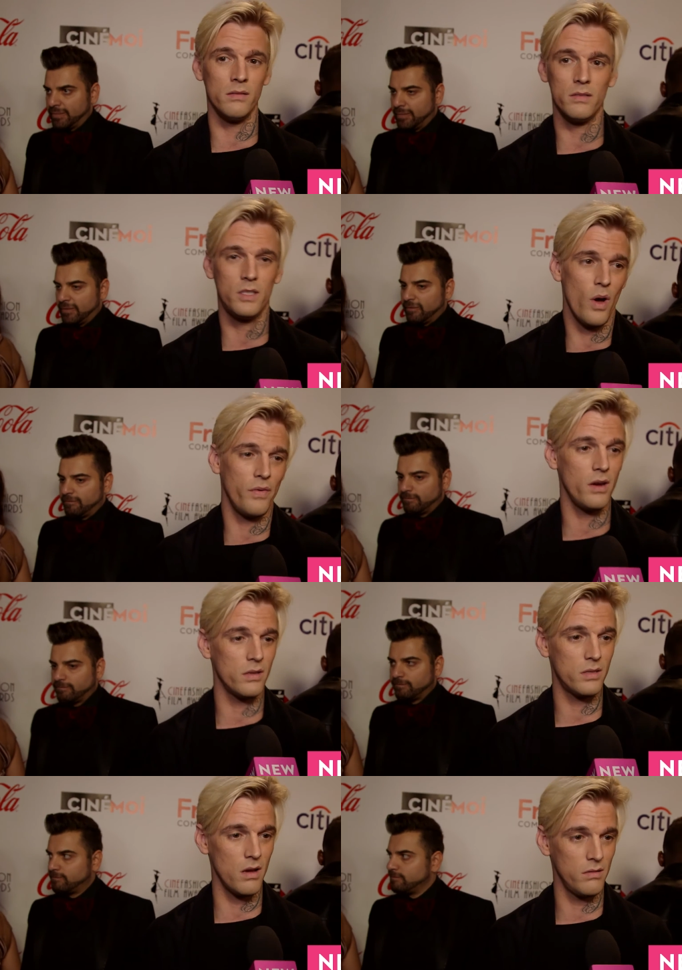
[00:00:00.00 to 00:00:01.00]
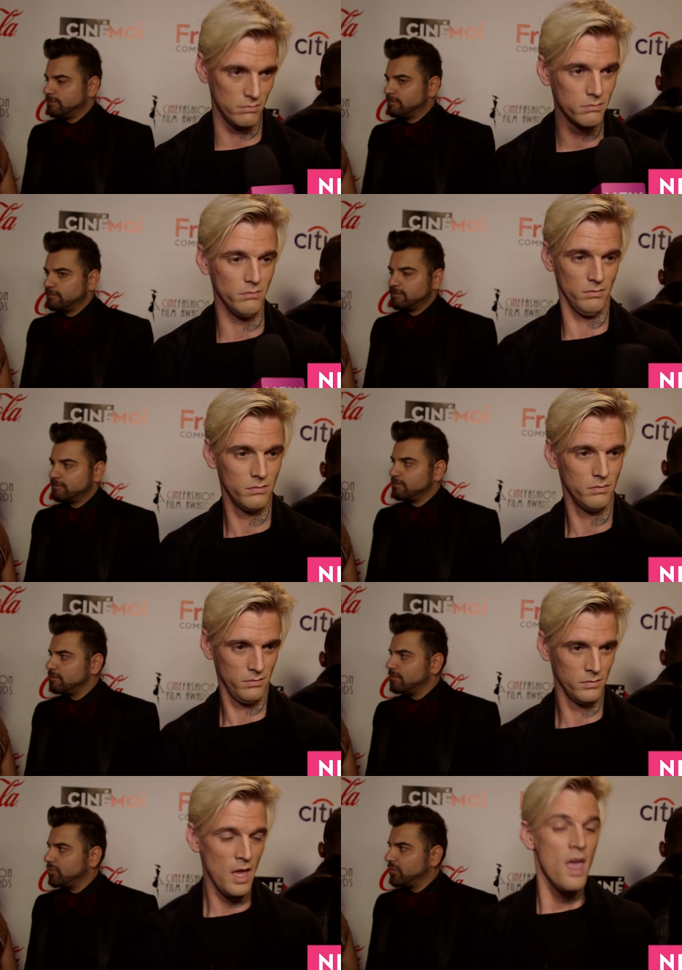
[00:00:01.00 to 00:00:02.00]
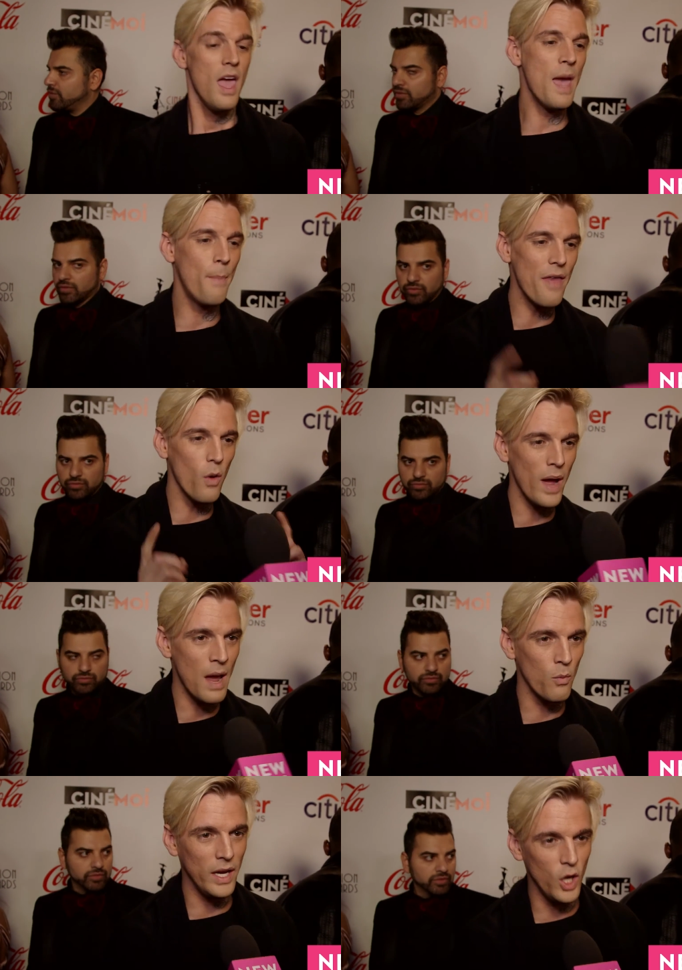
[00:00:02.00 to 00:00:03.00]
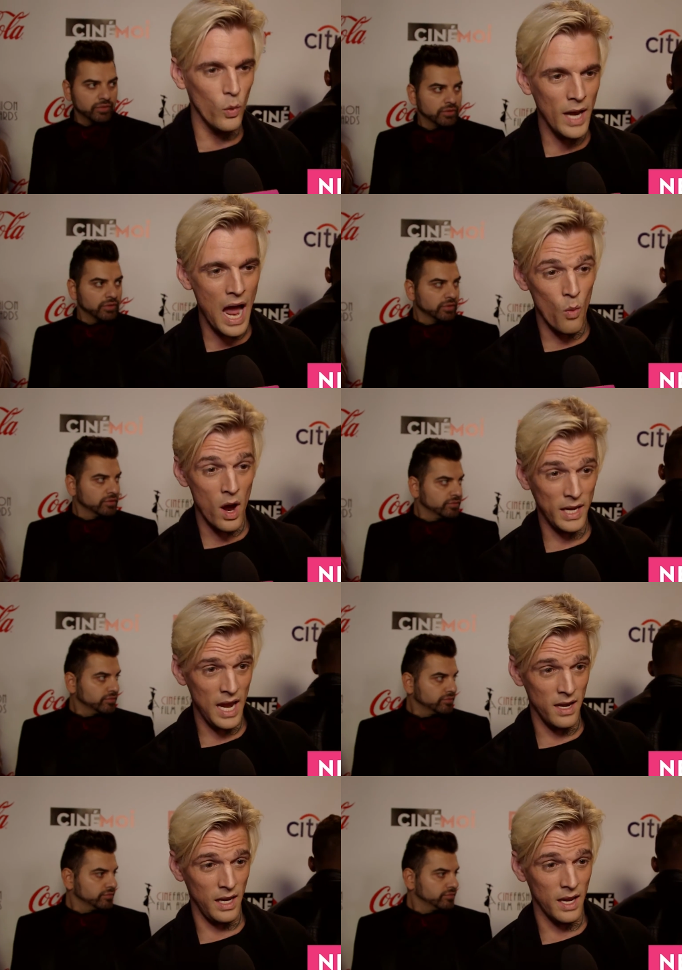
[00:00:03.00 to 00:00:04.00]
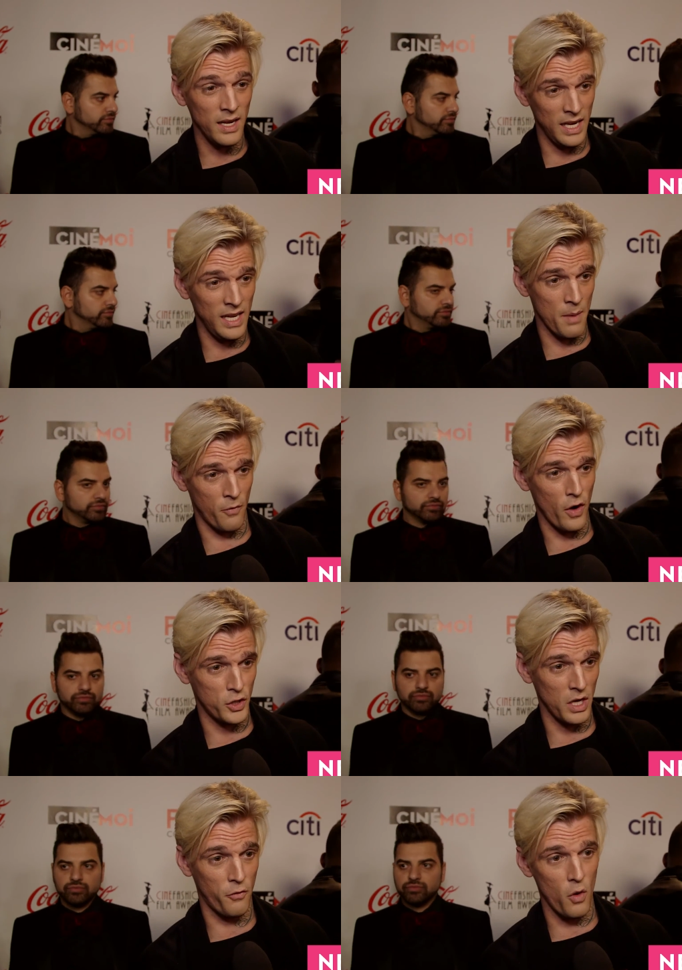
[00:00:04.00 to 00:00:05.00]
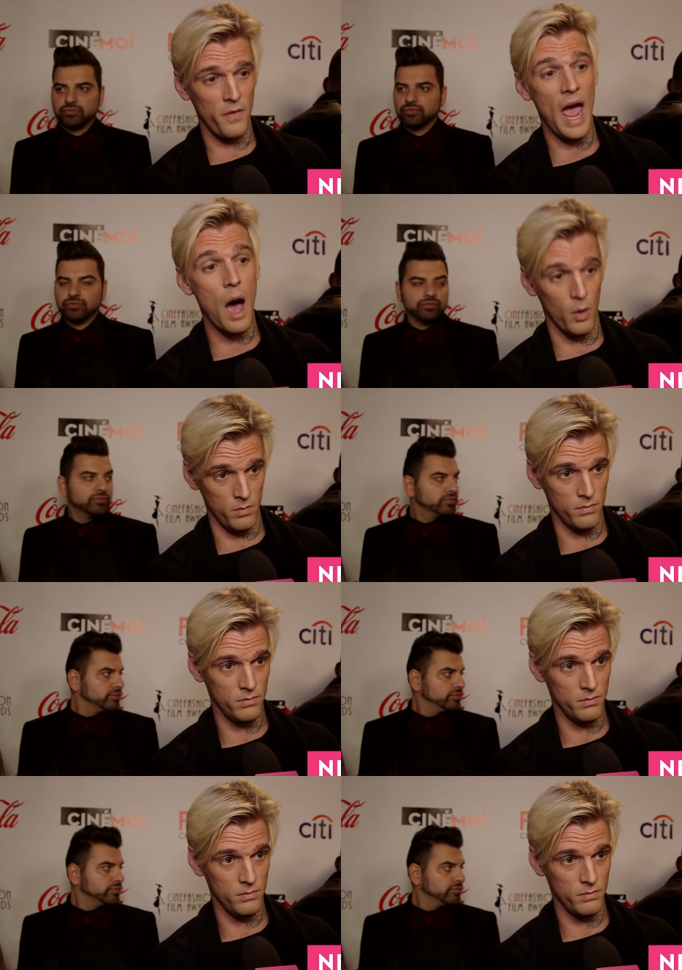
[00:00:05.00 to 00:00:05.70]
Speaker 1: in 12 years. So. So when is that coming out? And by the way, I'm redoing "I Want Candy," an EDM version for the album.